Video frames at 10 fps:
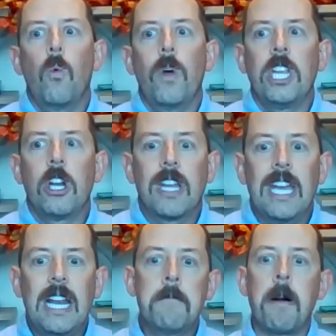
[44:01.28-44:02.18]
when you're
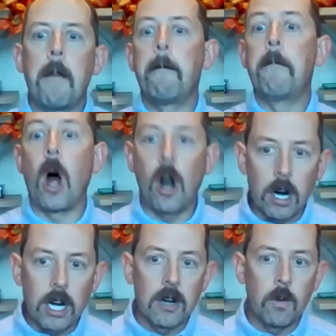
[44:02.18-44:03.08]
getting
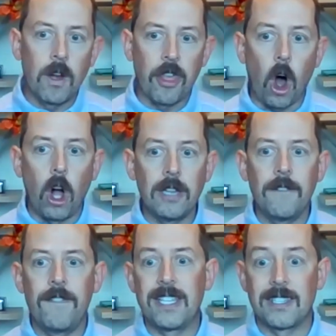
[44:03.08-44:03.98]
bombarded with all
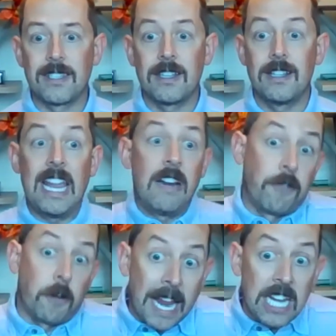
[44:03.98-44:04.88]
of this
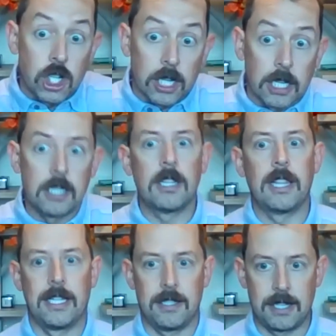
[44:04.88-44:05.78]
information,
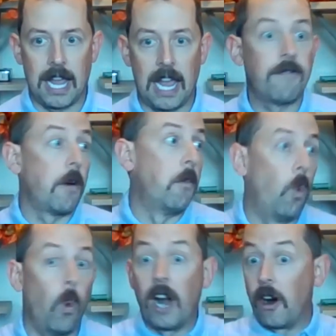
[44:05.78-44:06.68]
let's say
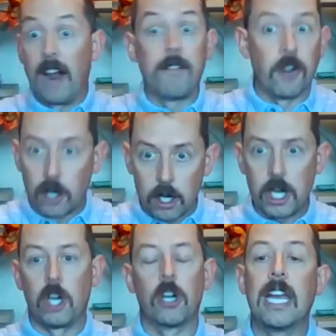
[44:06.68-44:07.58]
from wherever
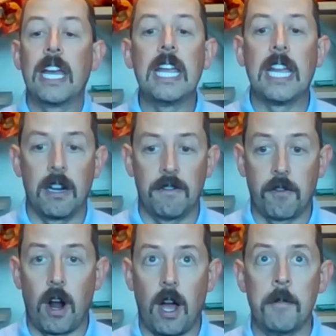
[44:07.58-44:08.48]
you're getting it
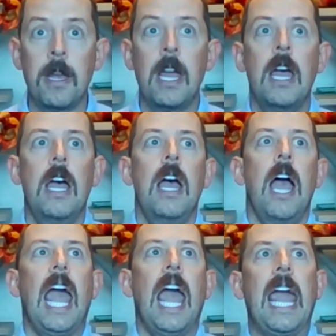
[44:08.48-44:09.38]
from,
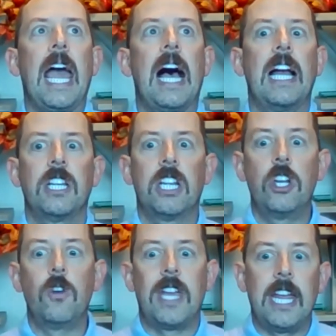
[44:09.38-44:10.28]
and
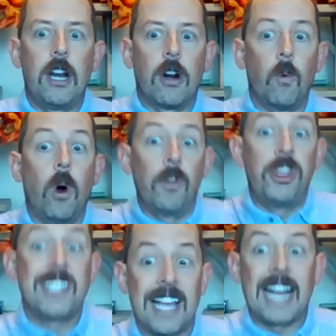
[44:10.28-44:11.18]
you hear, oh,
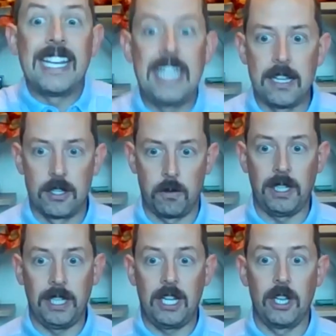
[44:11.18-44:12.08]
this idea is
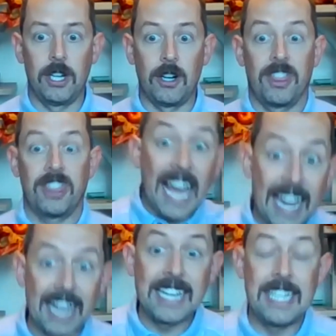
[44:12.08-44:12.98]
really good, or that
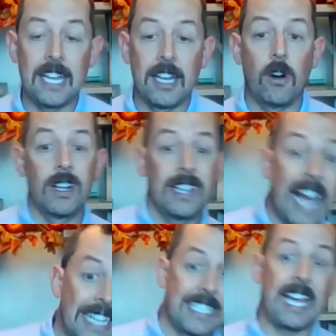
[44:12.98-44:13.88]
idea, or
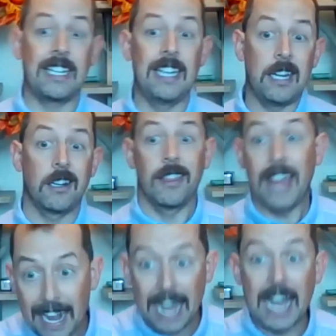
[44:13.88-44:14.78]
that technique, or
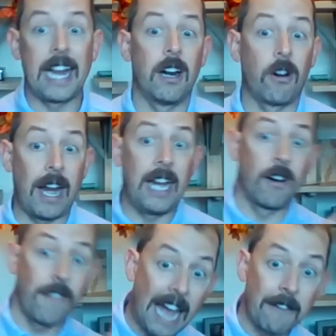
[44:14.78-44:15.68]
that IRA,
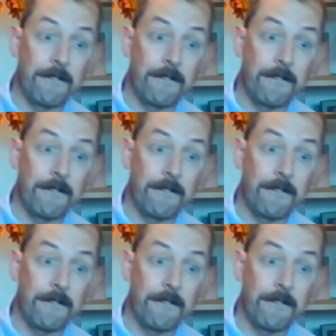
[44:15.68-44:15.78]
or that